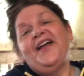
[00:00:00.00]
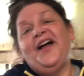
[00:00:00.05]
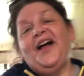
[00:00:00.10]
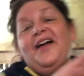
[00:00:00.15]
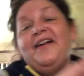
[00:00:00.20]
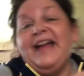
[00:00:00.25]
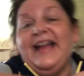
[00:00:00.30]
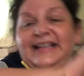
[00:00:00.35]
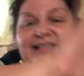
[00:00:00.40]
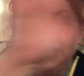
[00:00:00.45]

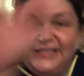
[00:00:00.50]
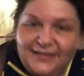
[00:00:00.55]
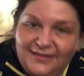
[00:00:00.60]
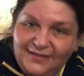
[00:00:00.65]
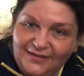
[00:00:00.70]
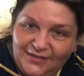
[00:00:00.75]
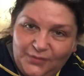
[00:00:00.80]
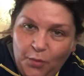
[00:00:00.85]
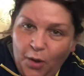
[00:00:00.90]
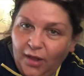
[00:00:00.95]
All right.
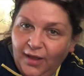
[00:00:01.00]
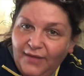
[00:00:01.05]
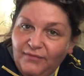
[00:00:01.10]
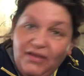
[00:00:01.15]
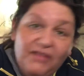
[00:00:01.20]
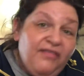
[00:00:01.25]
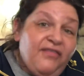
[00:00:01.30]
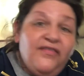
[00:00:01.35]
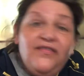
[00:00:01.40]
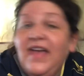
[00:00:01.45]
You all have
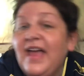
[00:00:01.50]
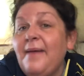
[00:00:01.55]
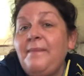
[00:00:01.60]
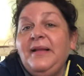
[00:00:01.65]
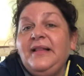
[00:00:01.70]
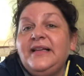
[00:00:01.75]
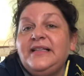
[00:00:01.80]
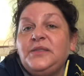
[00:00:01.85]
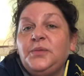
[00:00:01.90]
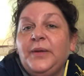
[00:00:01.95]
a
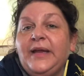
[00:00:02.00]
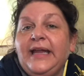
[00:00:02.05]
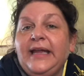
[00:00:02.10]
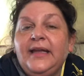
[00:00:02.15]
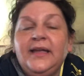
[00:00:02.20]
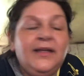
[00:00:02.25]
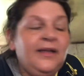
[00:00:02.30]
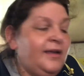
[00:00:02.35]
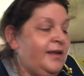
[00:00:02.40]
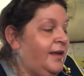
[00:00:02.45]
fabulous
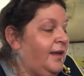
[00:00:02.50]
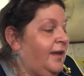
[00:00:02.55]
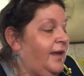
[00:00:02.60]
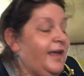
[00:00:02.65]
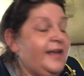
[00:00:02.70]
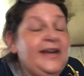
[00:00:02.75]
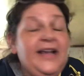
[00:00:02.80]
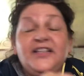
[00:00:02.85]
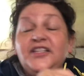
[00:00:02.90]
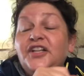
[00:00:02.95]
week,
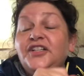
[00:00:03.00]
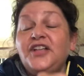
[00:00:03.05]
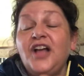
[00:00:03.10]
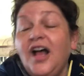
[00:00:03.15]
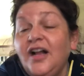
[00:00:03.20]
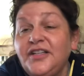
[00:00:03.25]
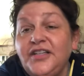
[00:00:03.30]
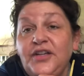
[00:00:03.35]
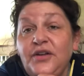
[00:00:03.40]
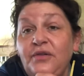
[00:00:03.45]
and I shall
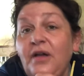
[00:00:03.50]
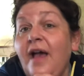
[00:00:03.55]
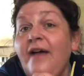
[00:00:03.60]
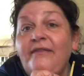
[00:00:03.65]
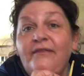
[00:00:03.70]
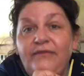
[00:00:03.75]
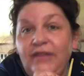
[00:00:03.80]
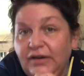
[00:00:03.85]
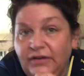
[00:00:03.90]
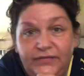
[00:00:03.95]
talk to you
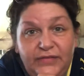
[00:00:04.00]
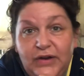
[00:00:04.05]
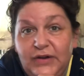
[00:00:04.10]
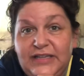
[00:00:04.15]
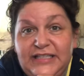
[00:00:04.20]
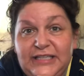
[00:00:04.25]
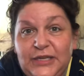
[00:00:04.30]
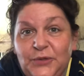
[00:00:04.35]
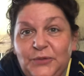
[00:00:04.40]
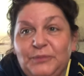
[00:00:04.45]
very, very
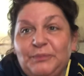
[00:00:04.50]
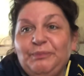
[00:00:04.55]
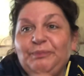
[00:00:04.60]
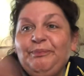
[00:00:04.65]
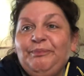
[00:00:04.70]
soon.